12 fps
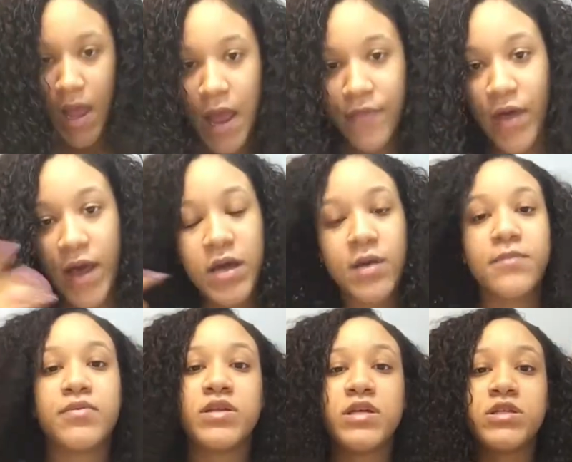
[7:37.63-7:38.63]
and that
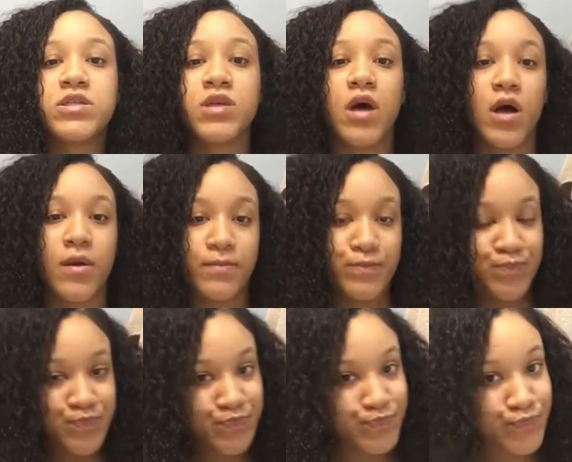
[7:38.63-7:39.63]
completes
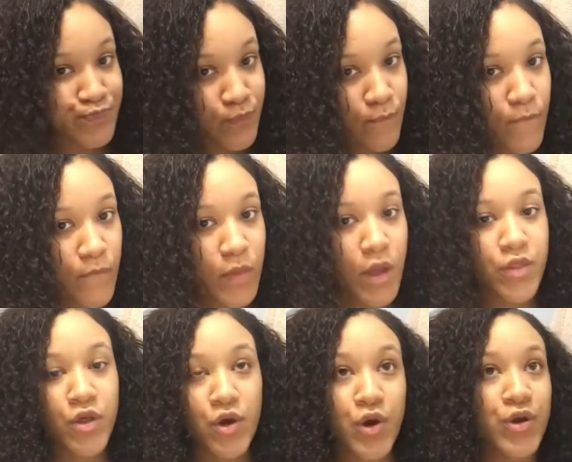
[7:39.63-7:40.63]

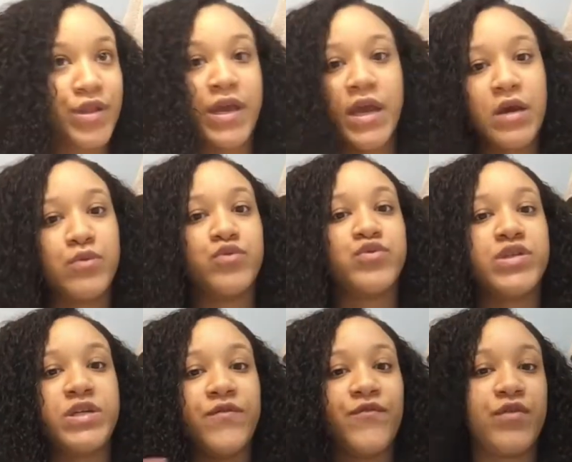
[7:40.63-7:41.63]
the curly hair
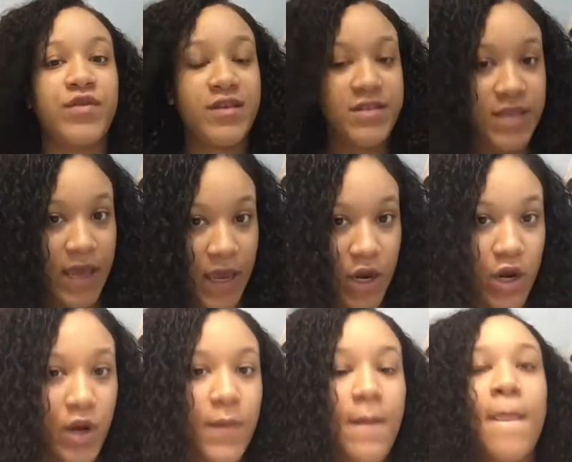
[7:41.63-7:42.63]
routine for this
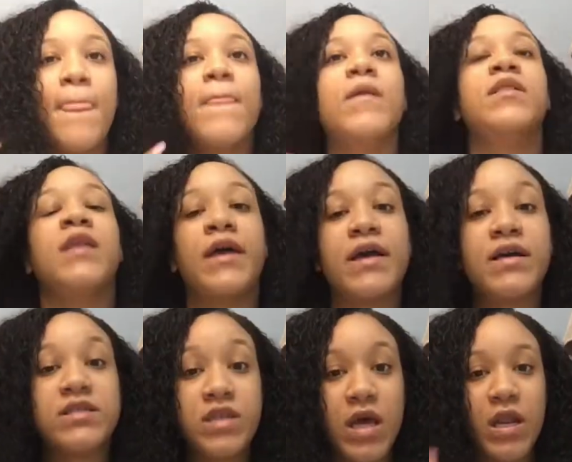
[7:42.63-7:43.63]
hair. Like I
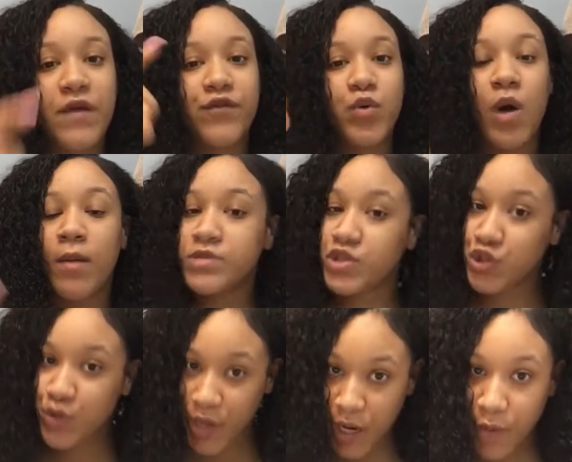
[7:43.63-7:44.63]
said, if you want me to
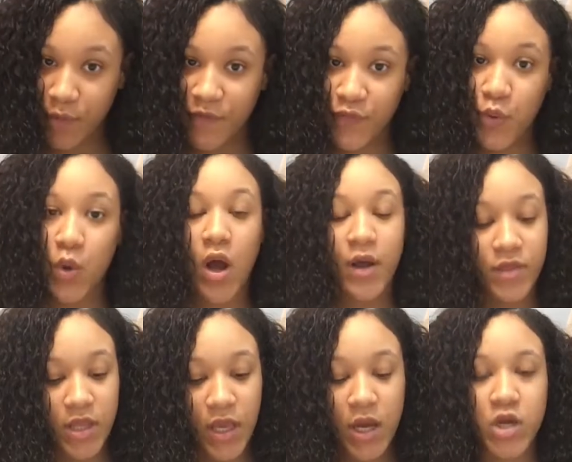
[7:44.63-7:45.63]
do a hair review on
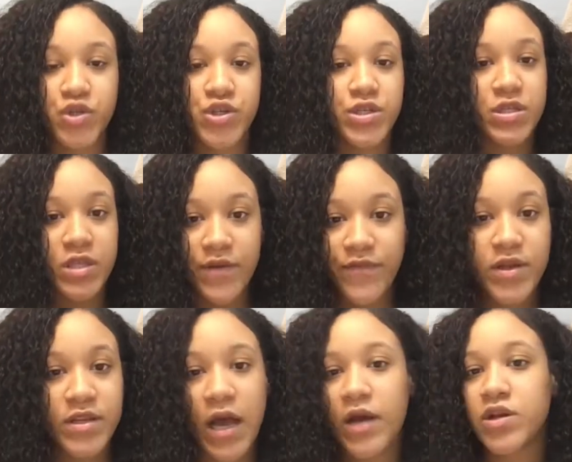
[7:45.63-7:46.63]
the hair, just leave
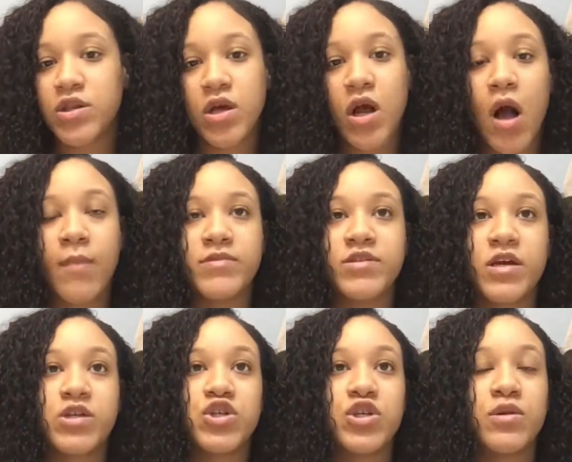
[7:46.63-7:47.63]
it down in the comment
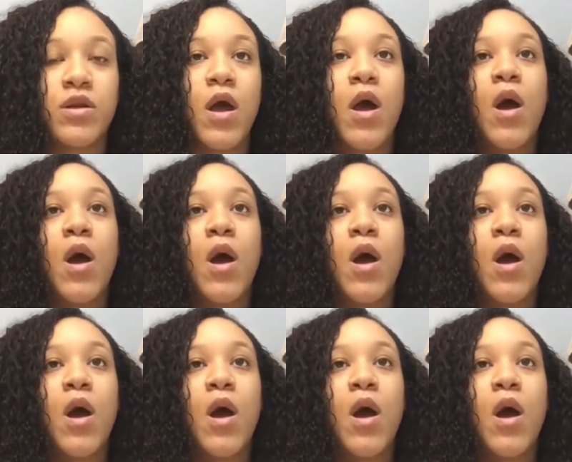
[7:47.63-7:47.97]
section